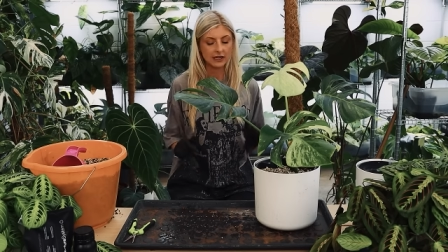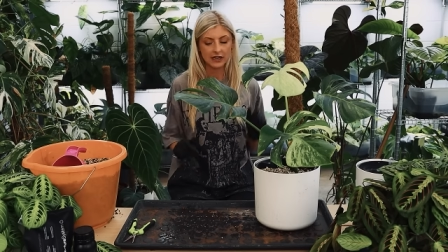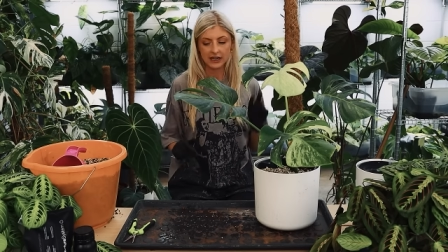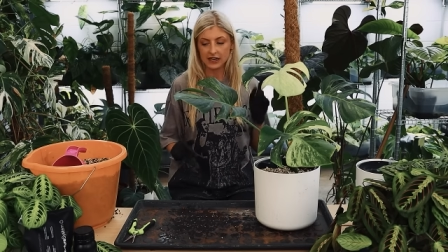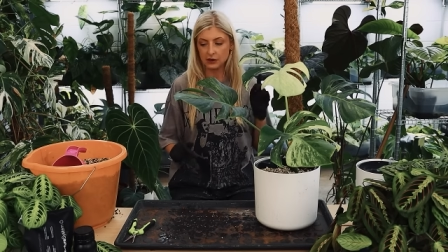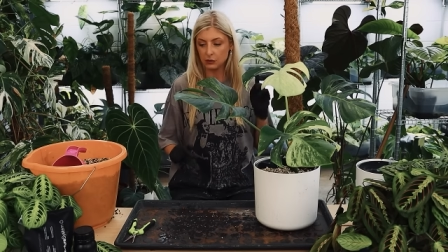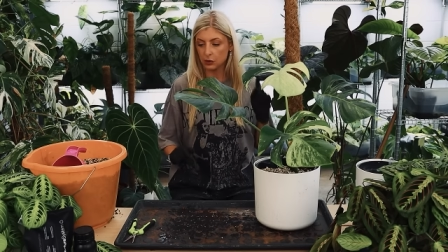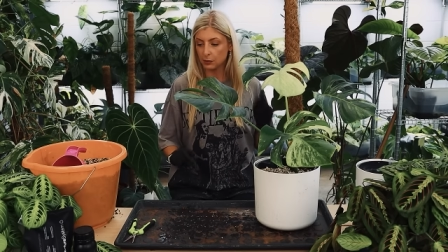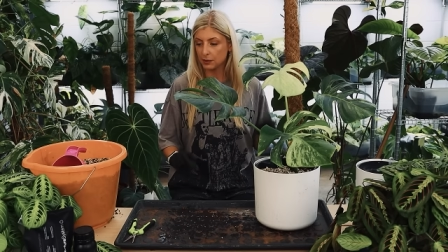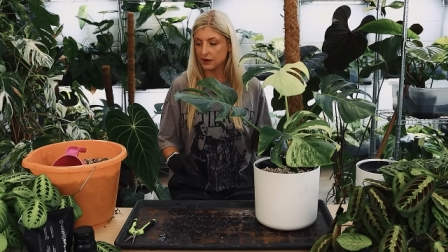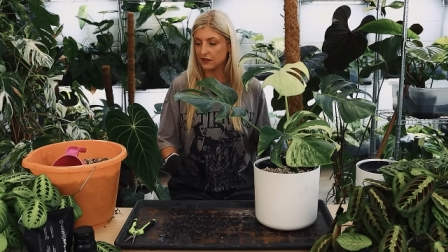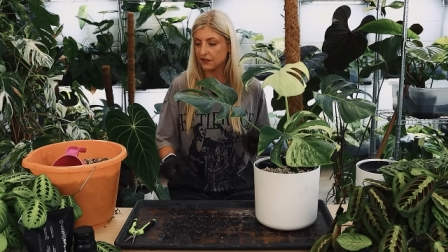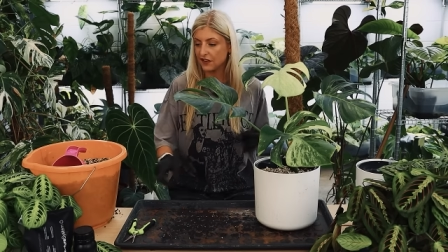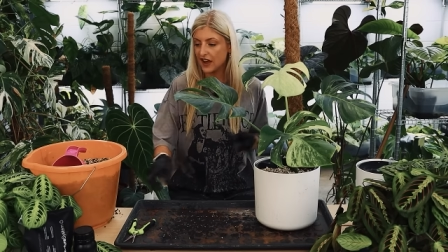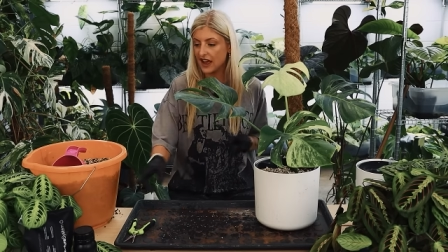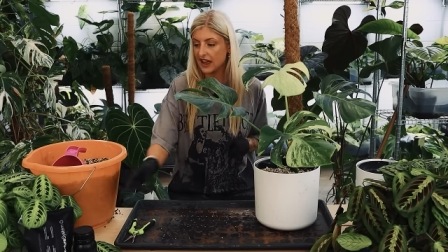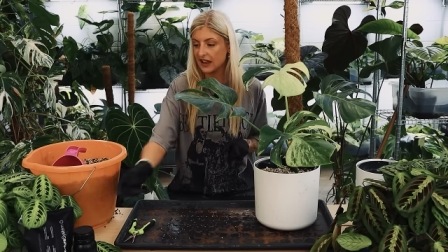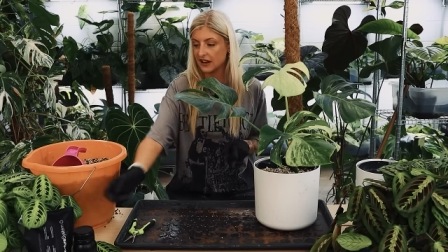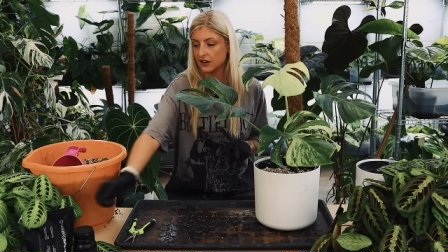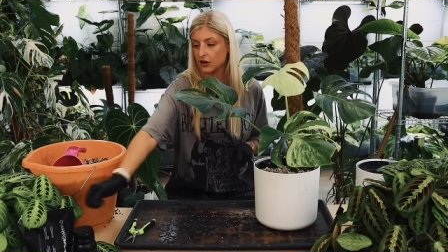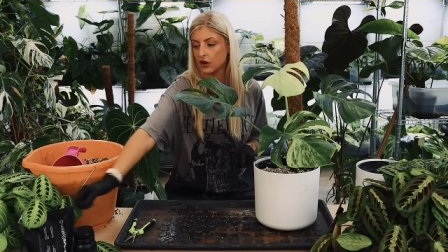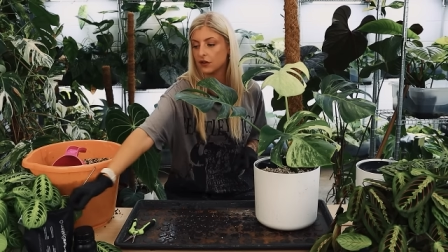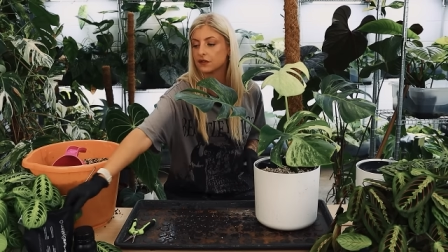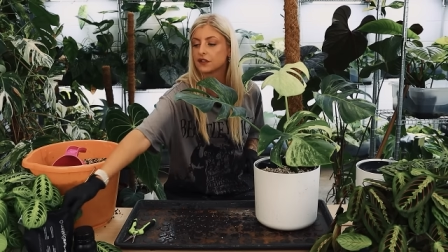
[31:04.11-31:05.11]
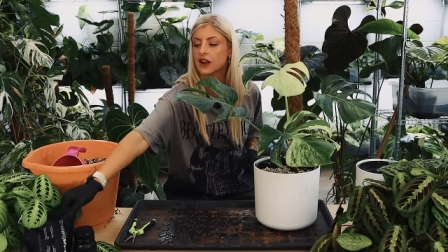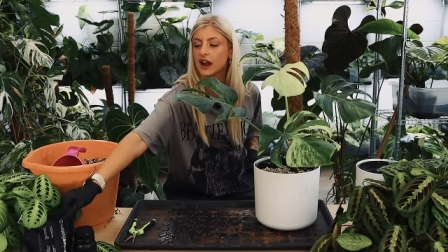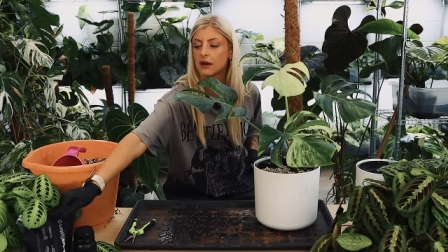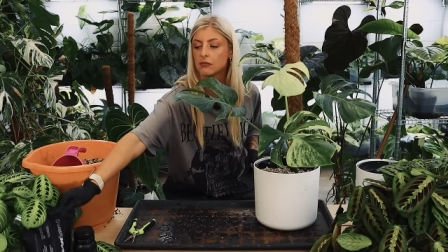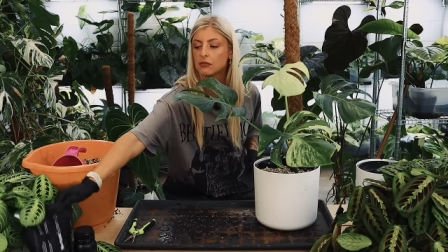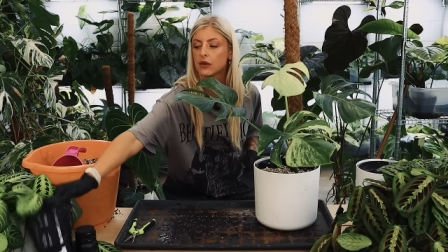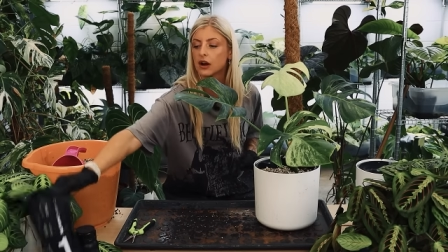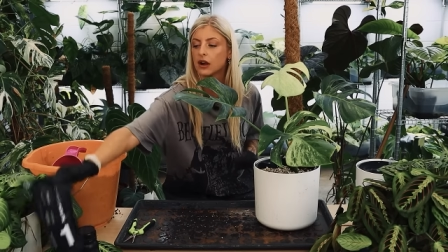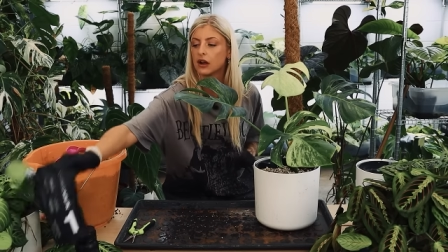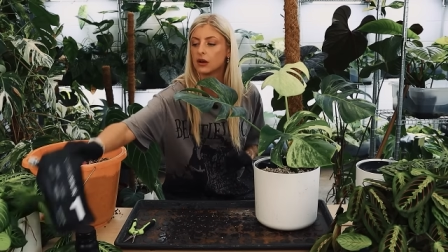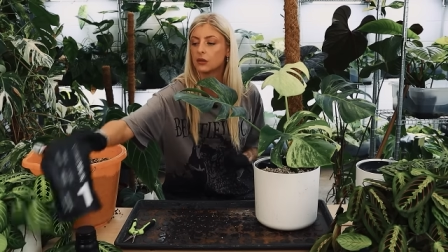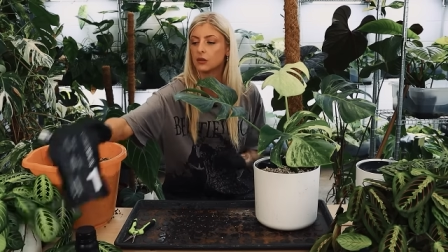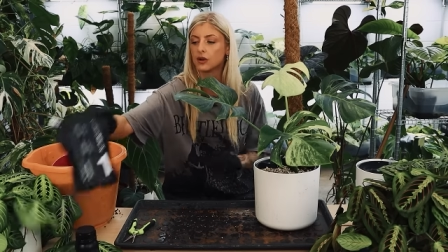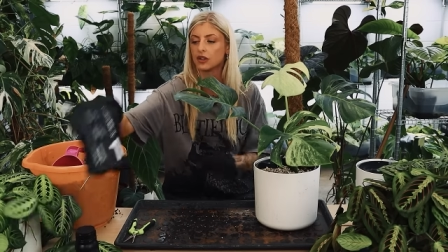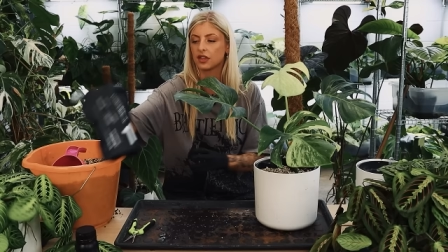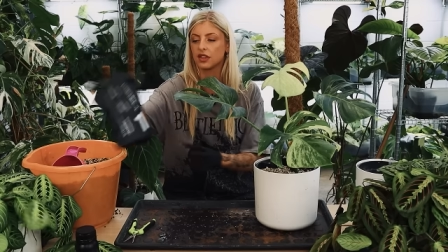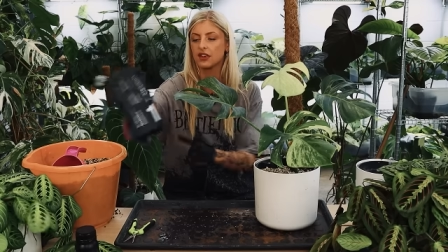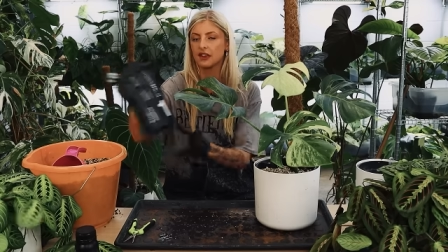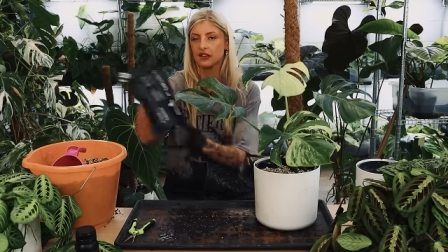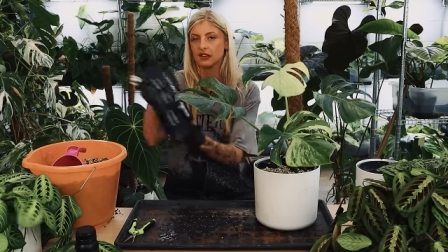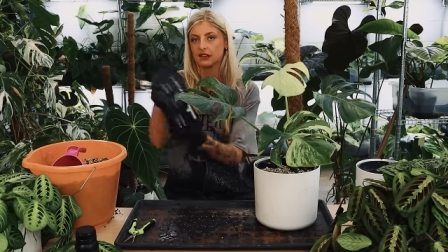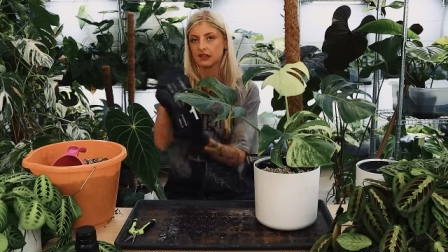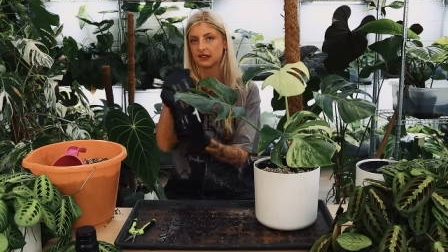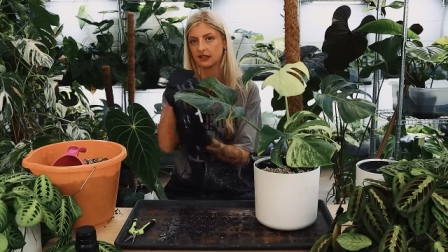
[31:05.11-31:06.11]
he will be fed off camera with
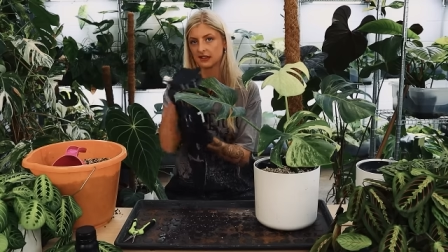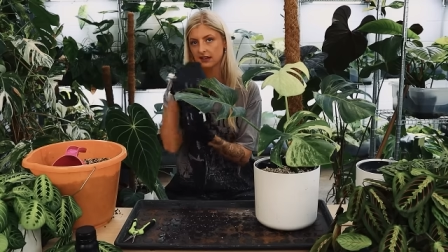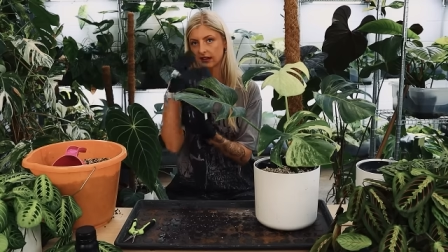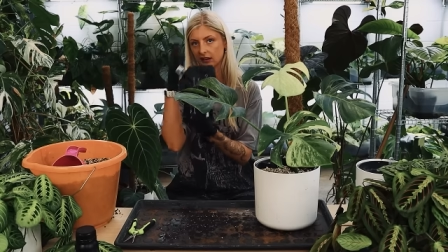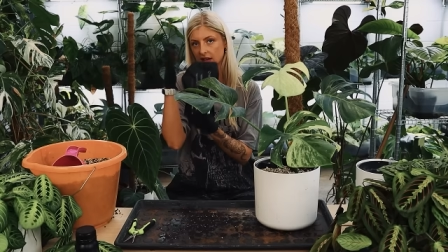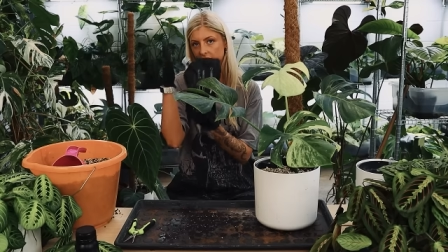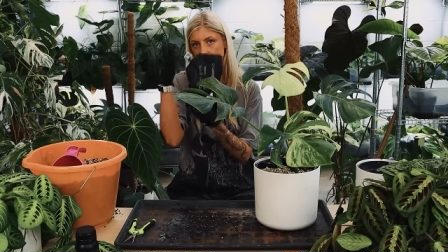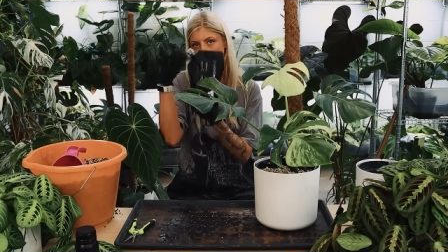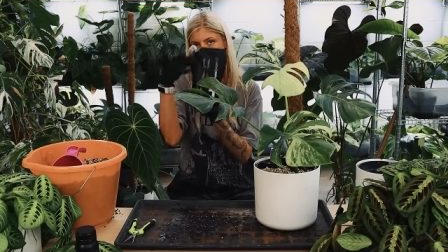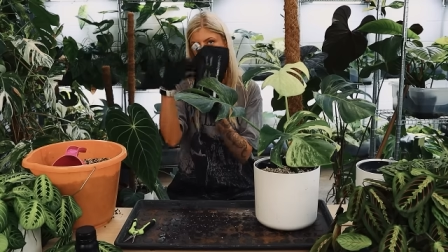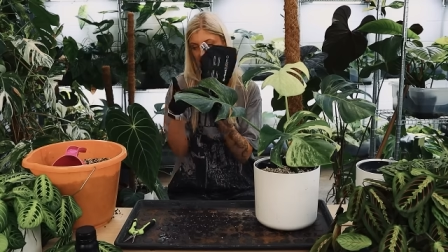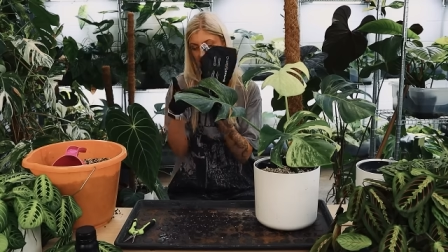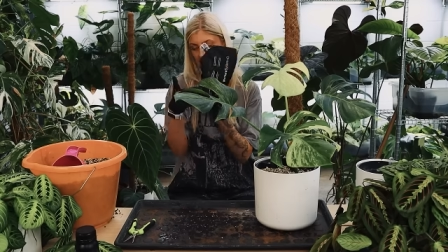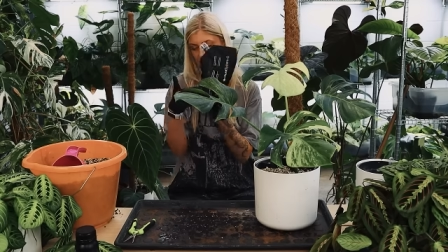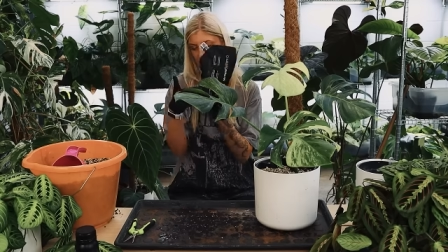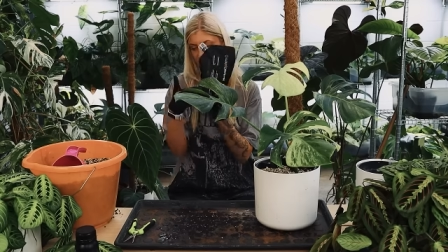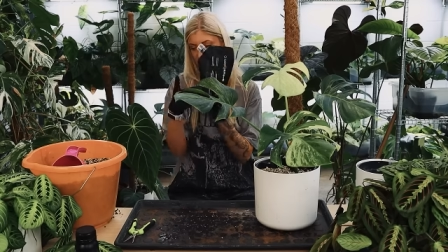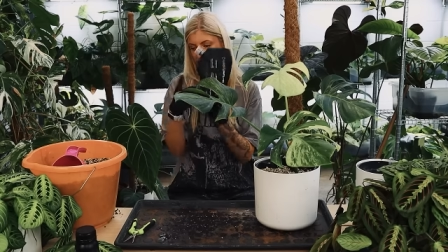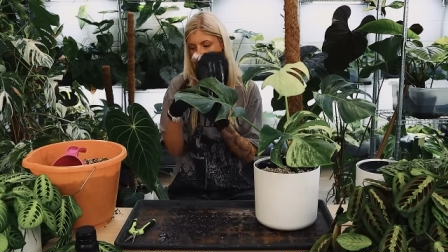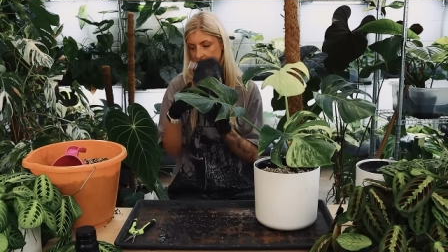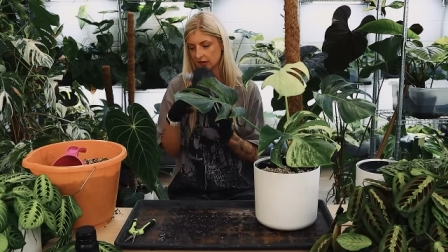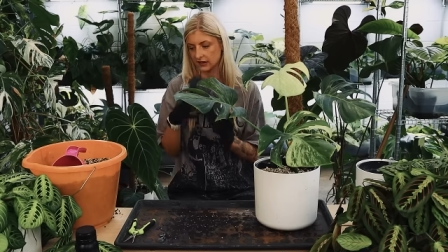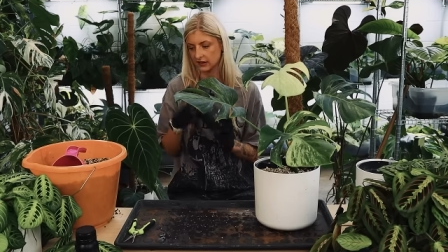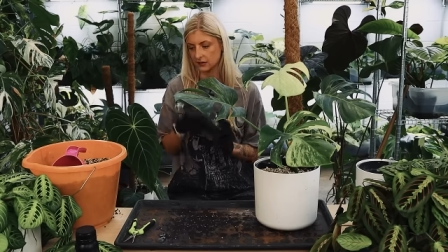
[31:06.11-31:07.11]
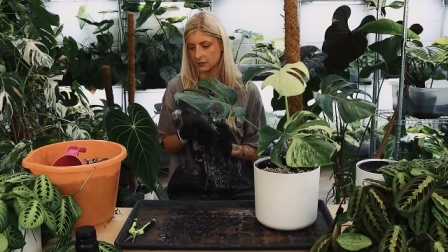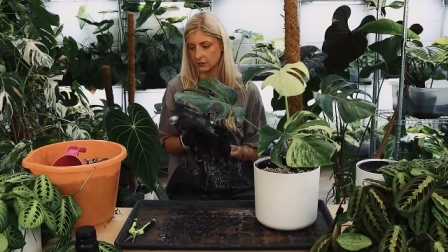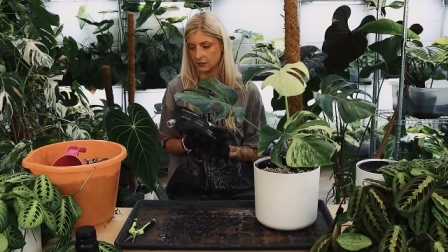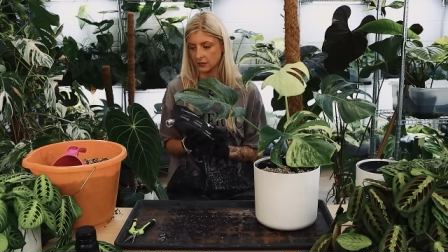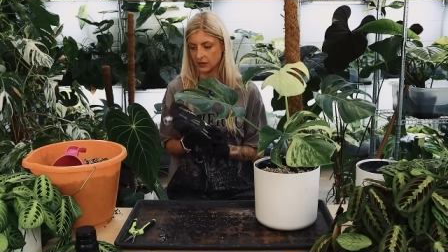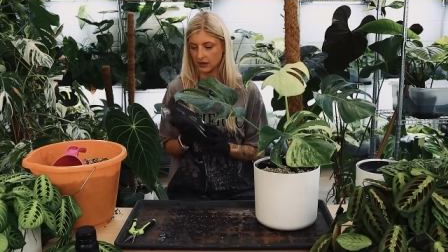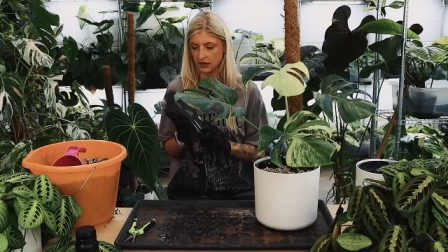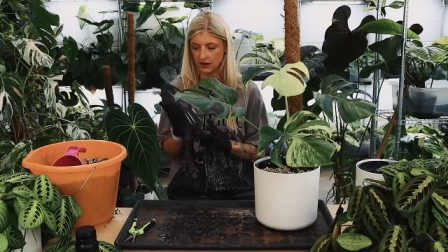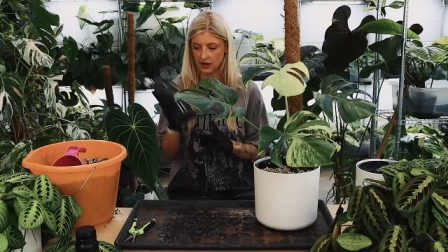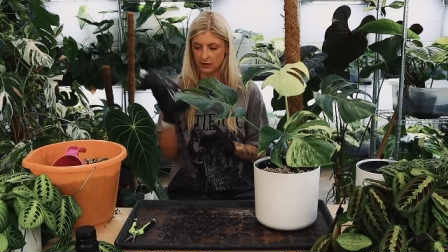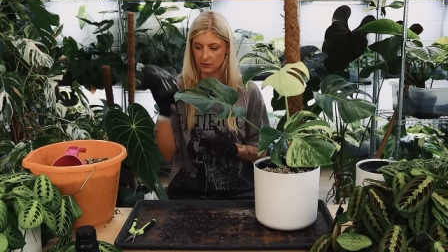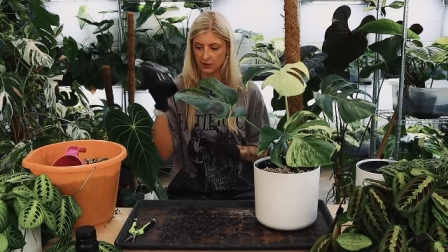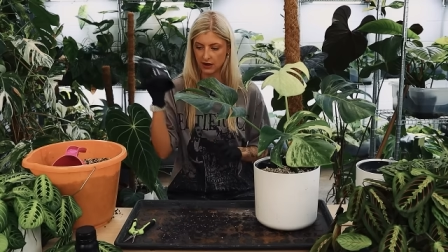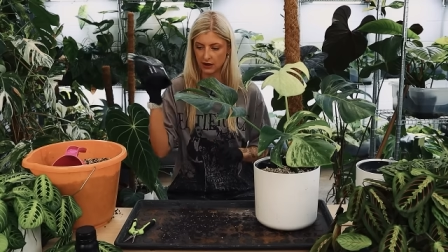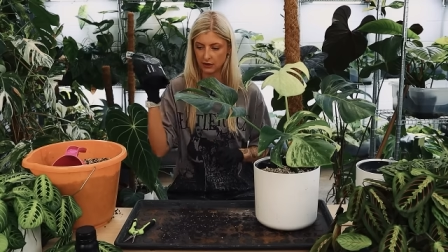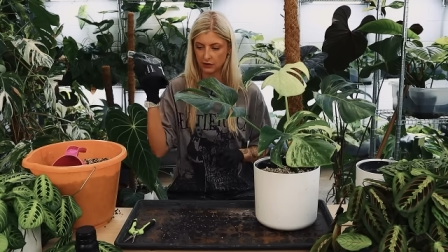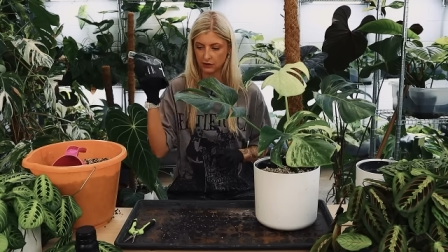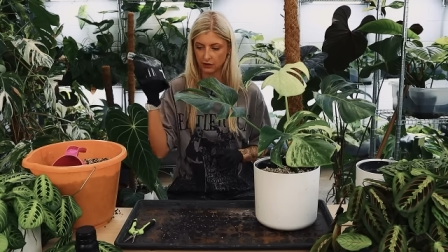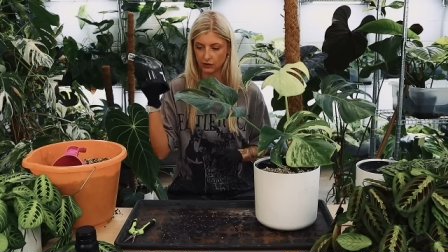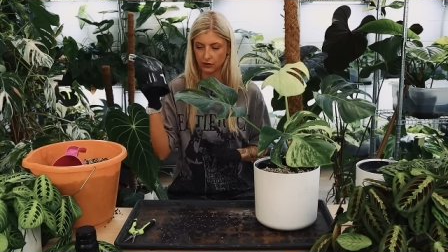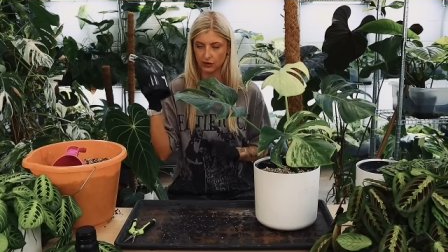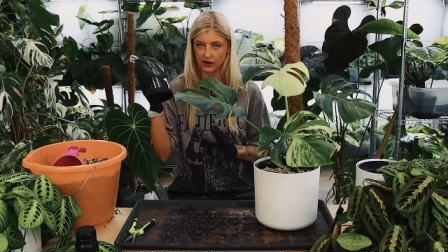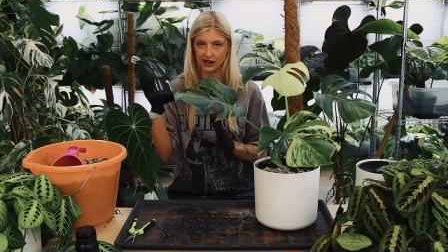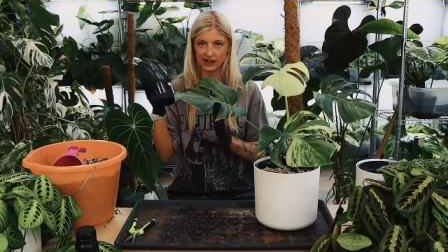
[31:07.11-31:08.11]
this nurture system, the
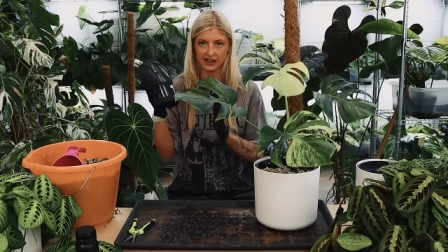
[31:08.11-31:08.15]
power grow.